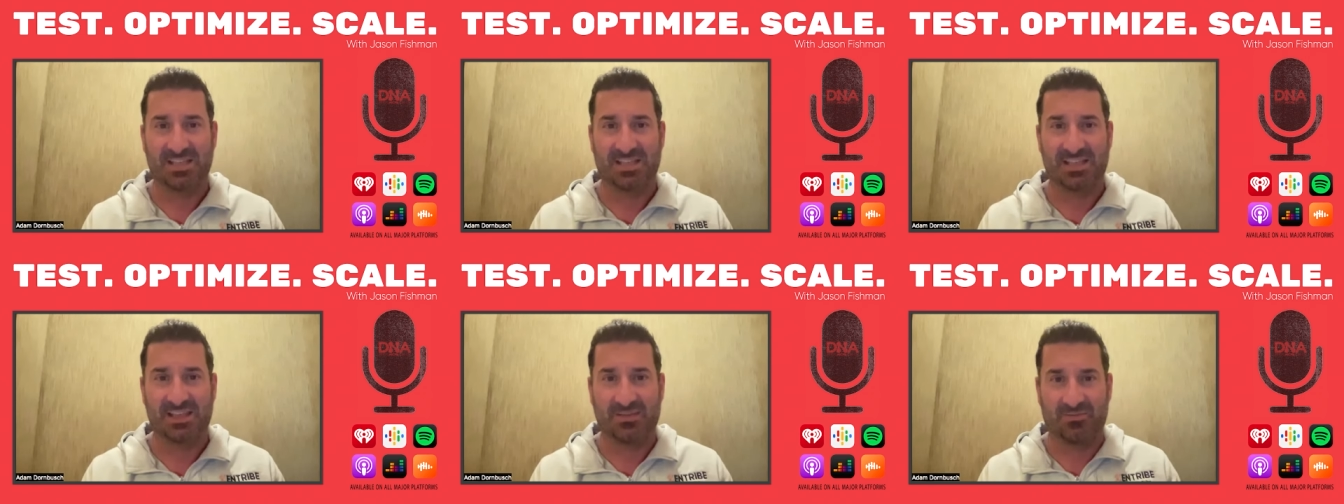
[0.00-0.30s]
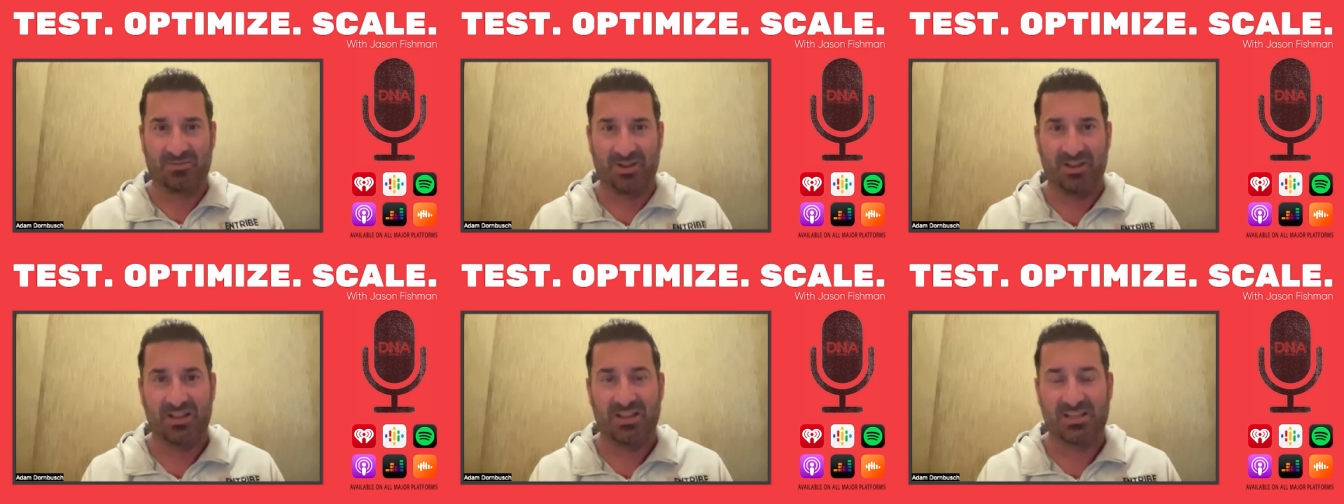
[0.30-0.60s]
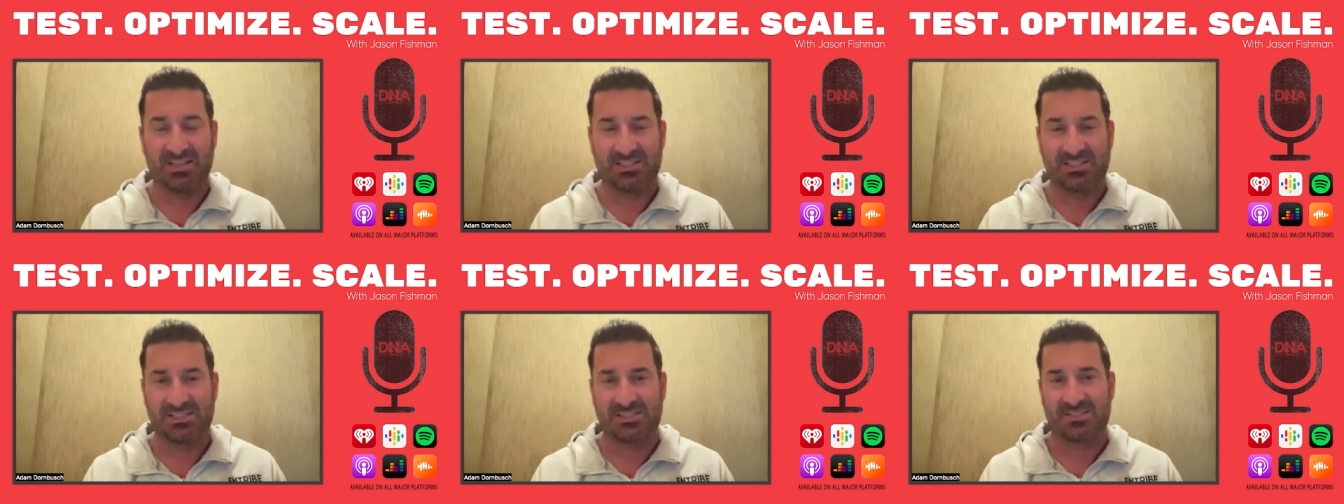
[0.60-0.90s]
They
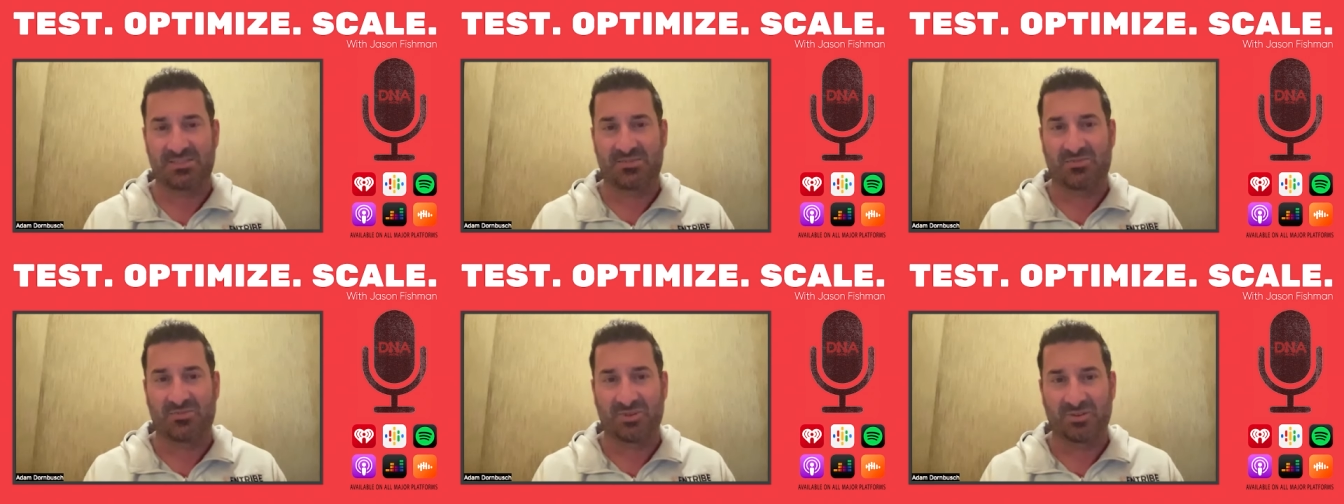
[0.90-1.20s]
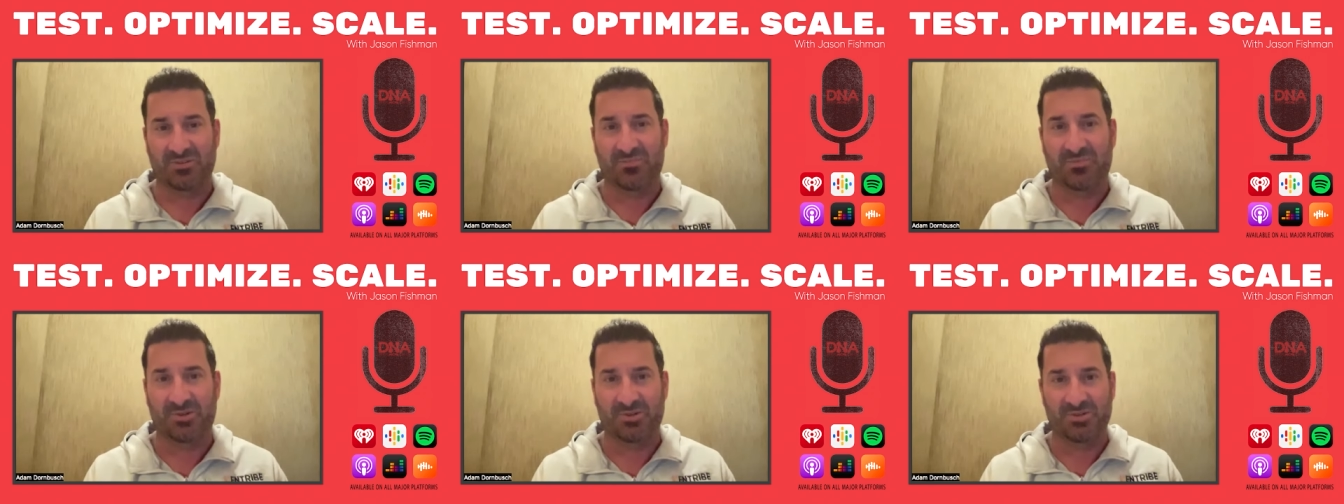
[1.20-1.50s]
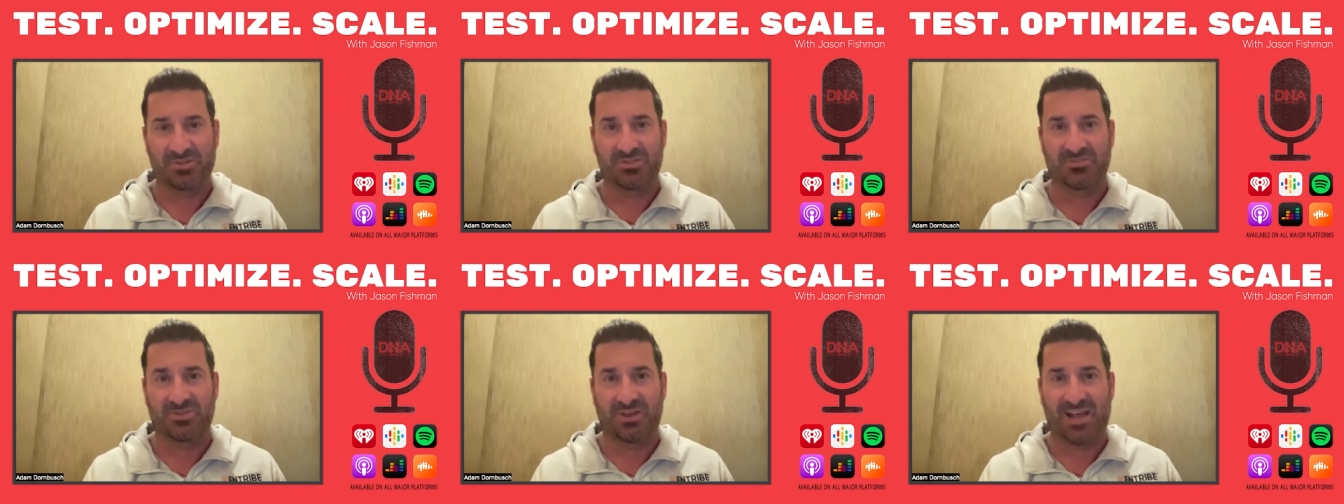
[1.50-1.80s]
realize this is a real
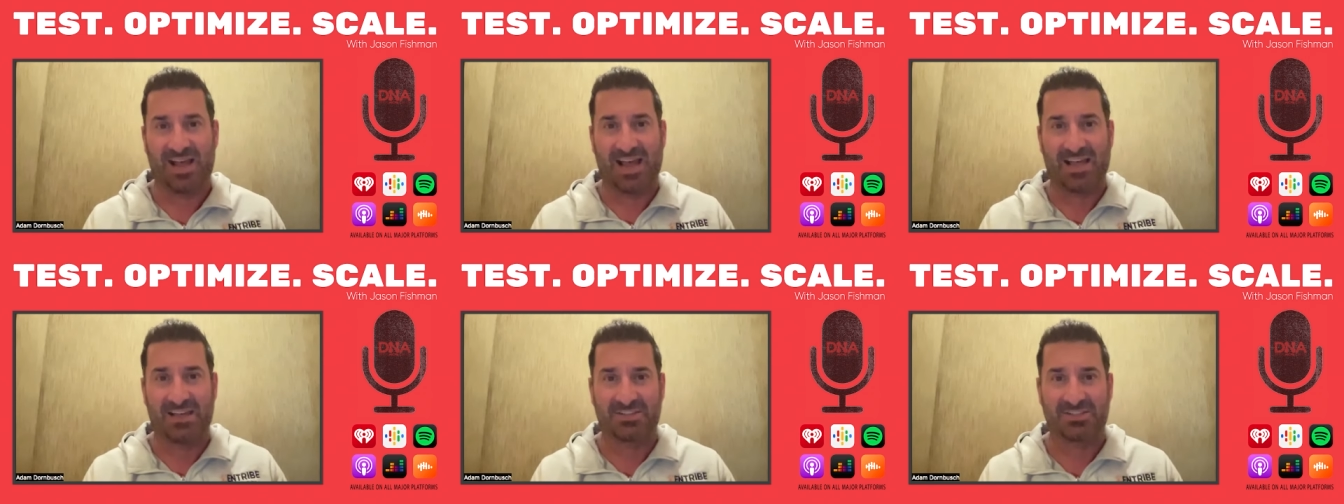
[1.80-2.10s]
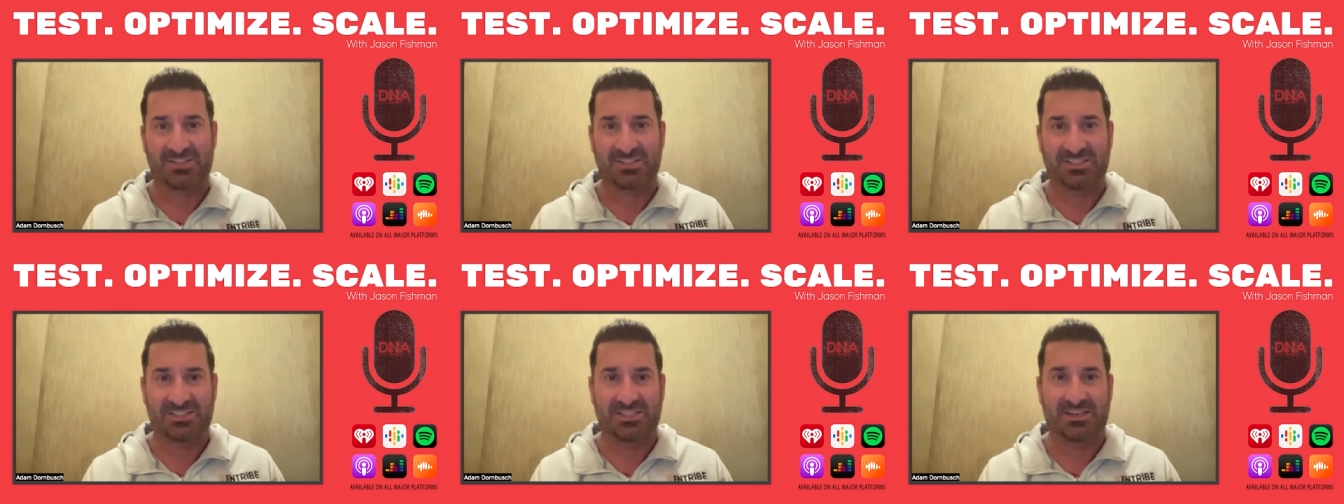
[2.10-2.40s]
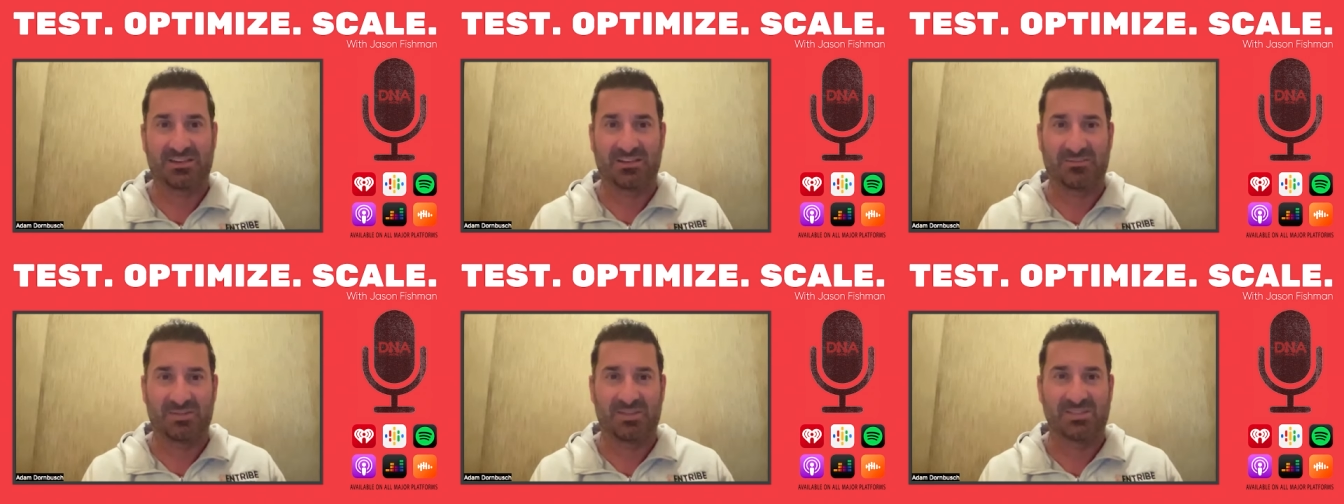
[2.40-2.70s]
person actually
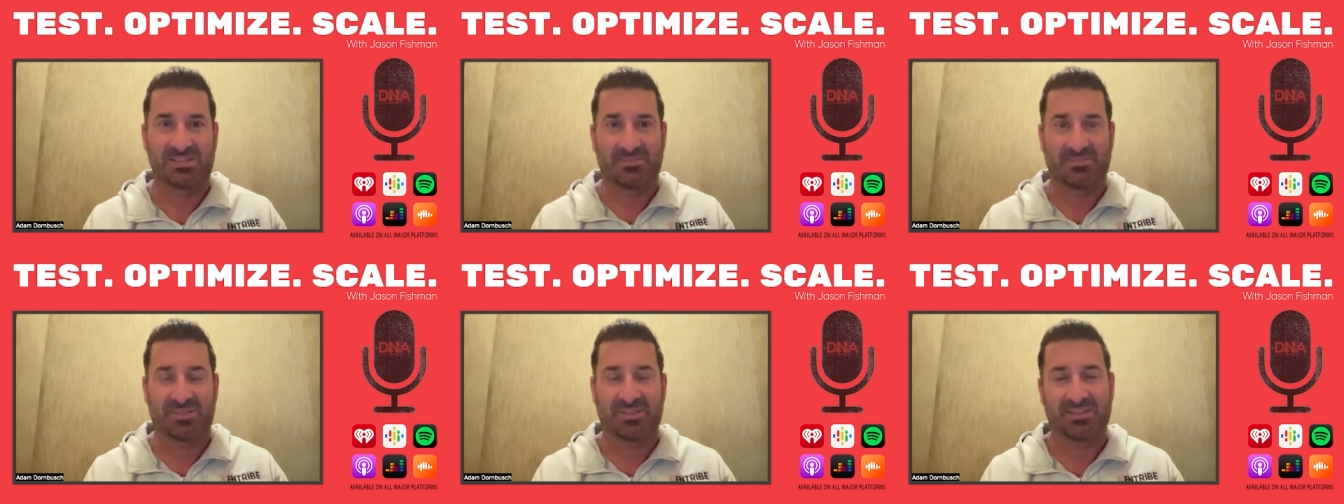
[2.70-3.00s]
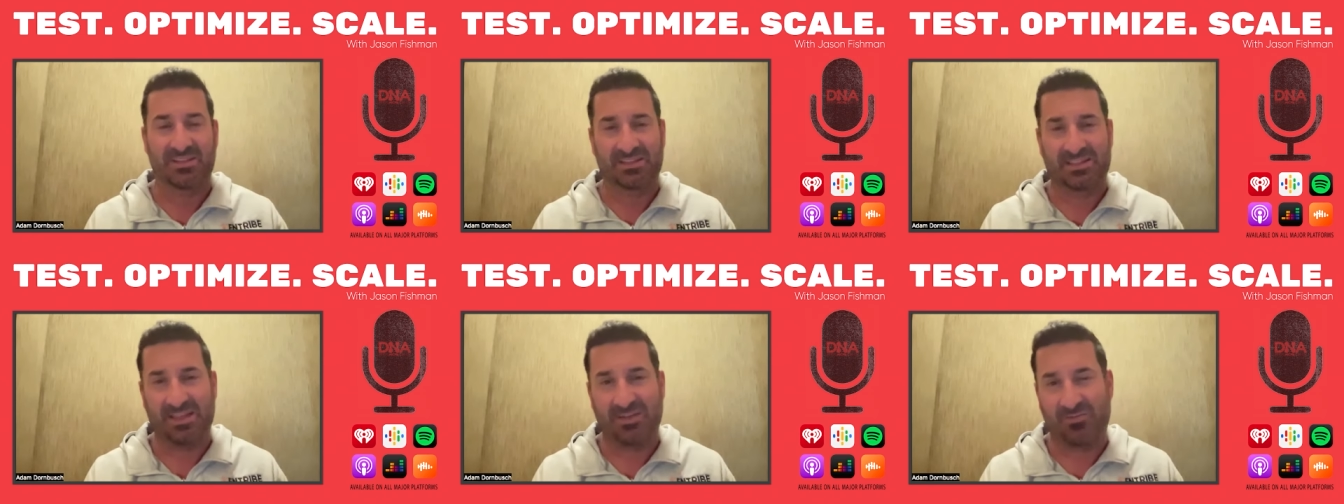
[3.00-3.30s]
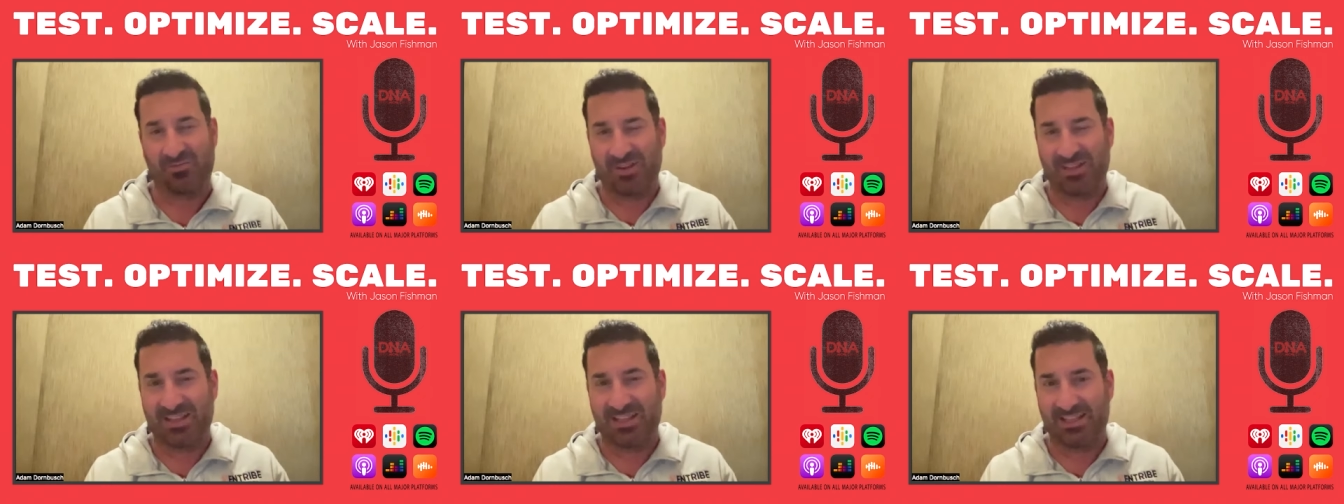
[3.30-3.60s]
selling me something that they
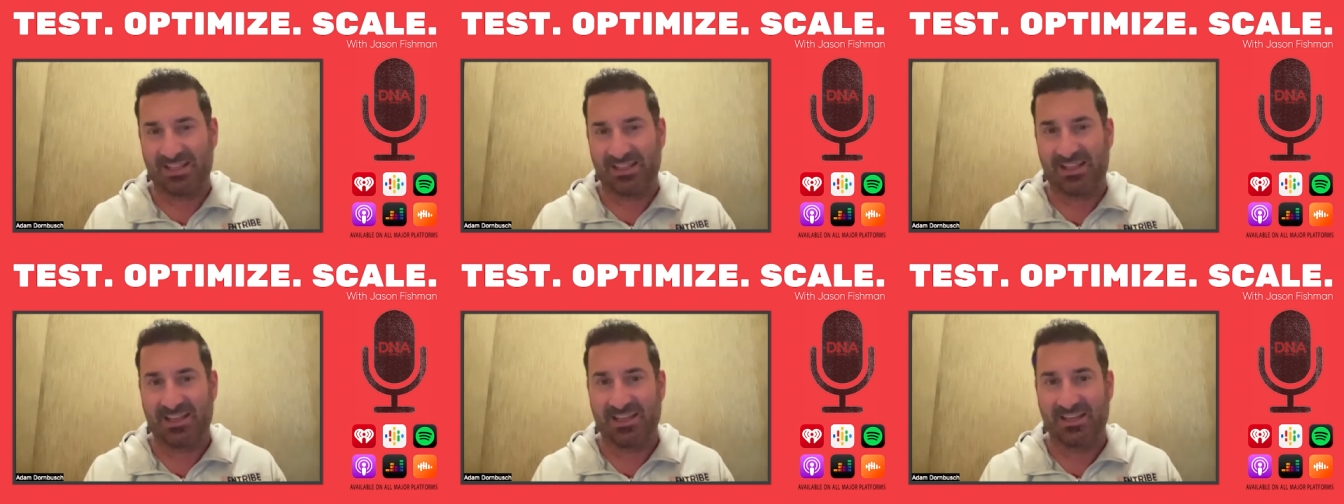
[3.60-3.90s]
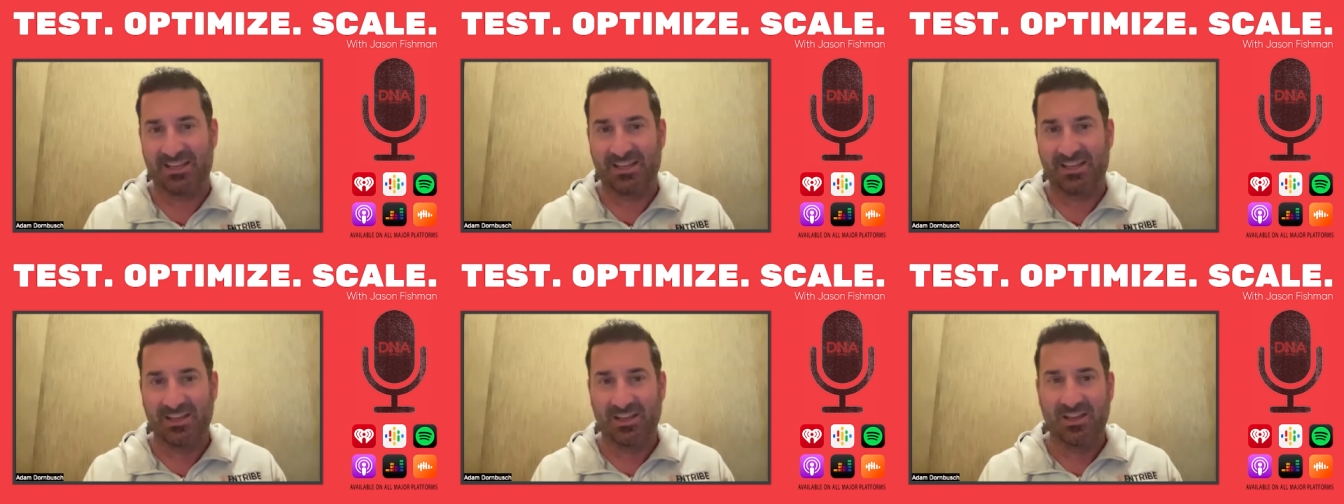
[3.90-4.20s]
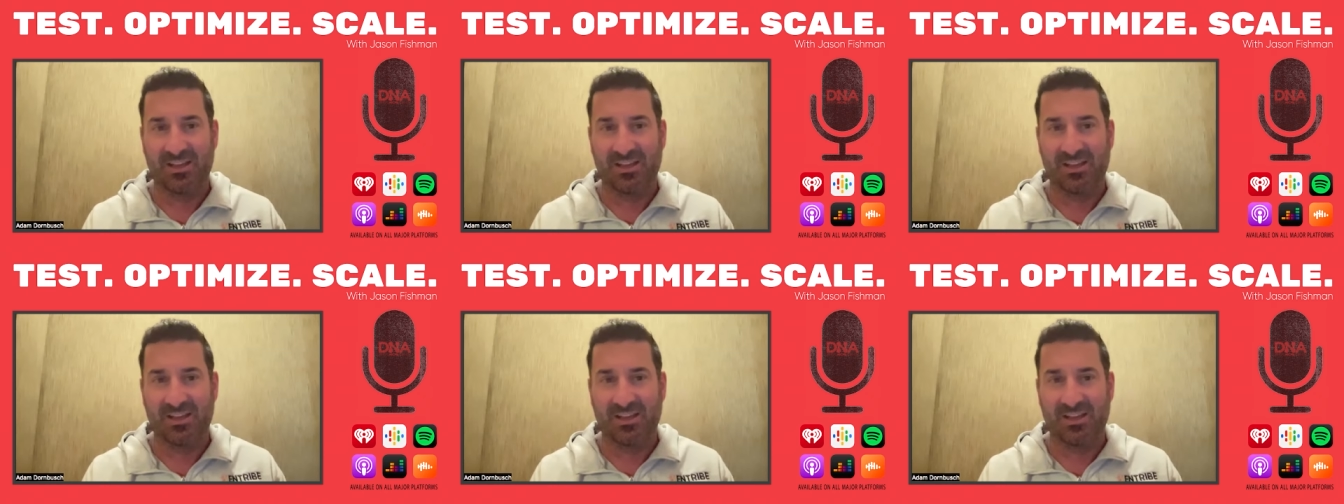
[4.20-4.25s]
really like.